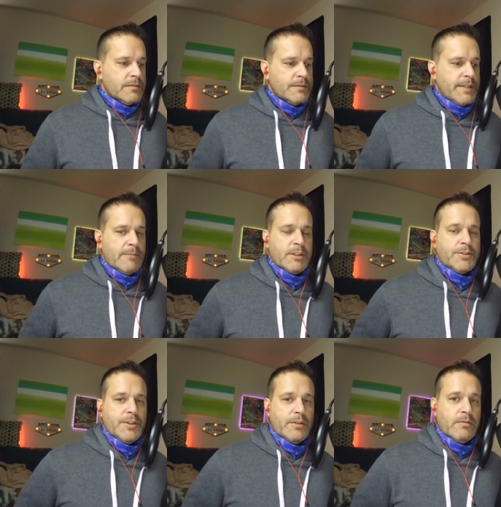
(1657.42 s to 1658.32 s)
Sad but
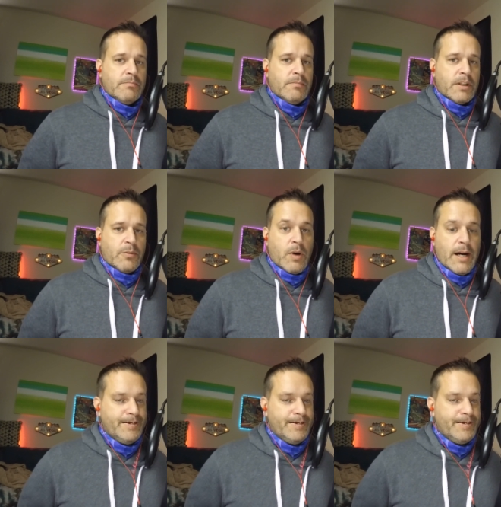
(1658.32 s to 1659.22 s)
true. Wonder
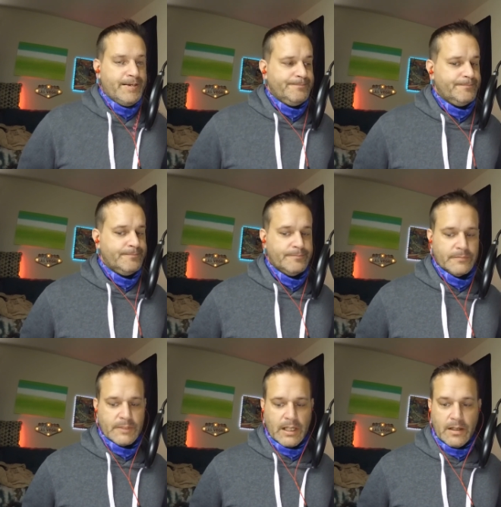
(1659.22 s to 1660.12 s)
why.
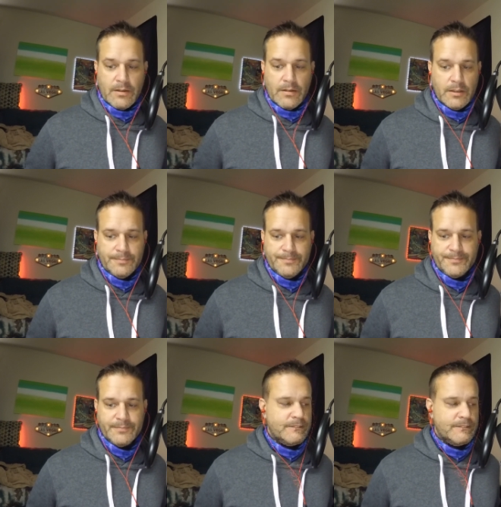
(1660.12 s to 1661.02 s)
I don't know.
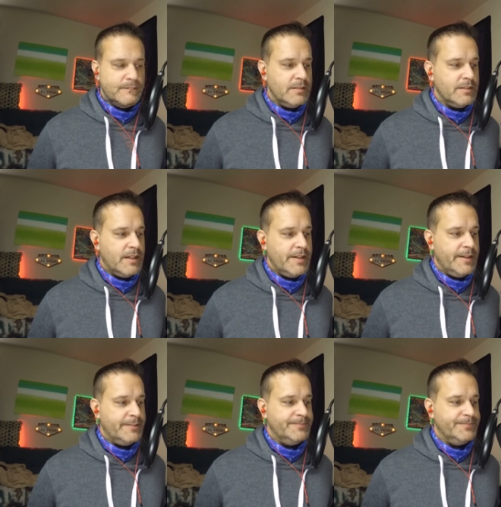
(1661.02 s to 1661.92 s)
I couldn't tell
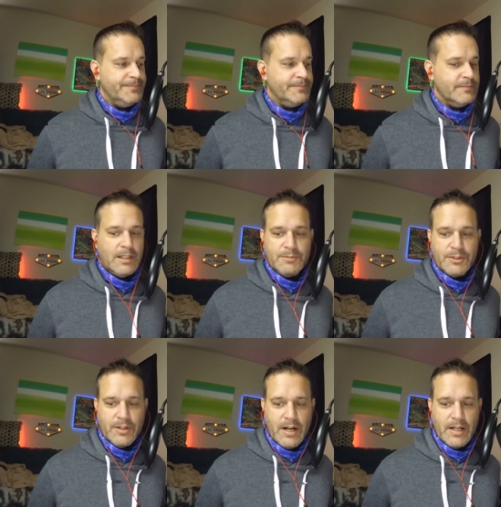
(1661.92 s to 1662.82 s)
you. I'm
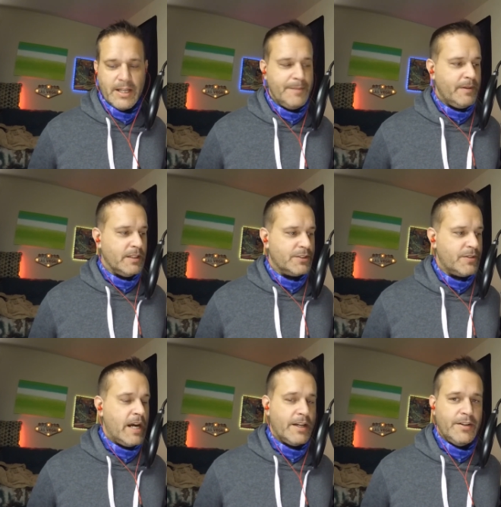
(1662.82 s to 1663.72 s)
trying to keep on
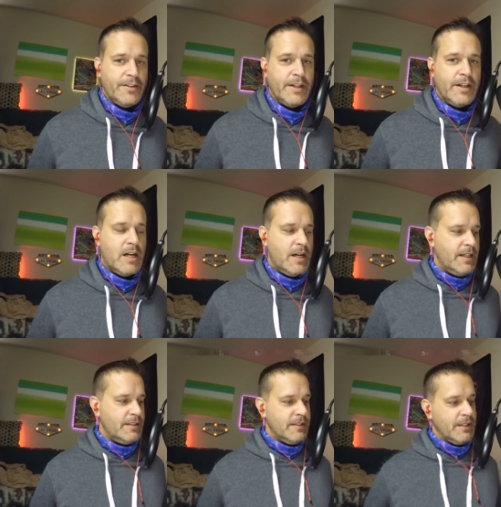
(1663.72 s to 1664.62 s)
track here, you
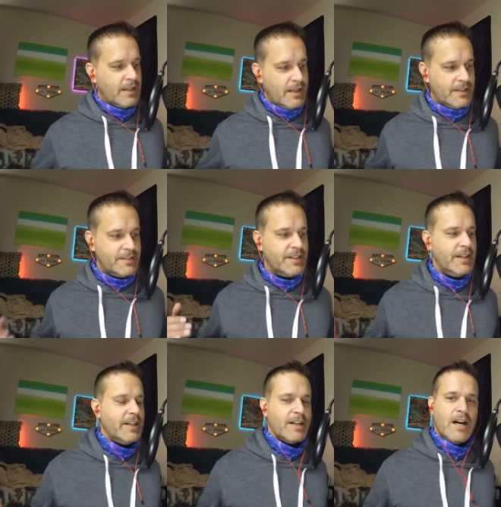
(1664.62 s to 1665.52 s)
guys. It's
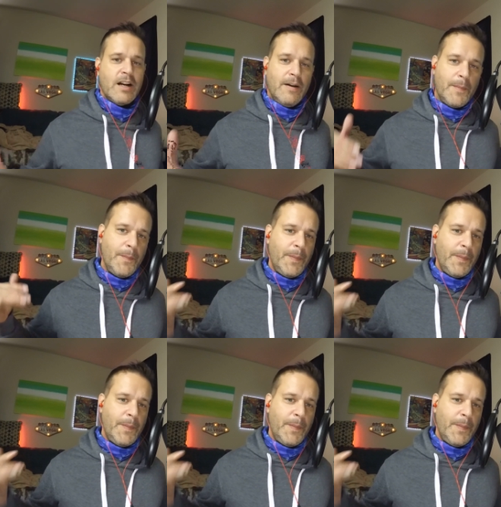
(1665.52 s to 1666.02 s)
getting kind of...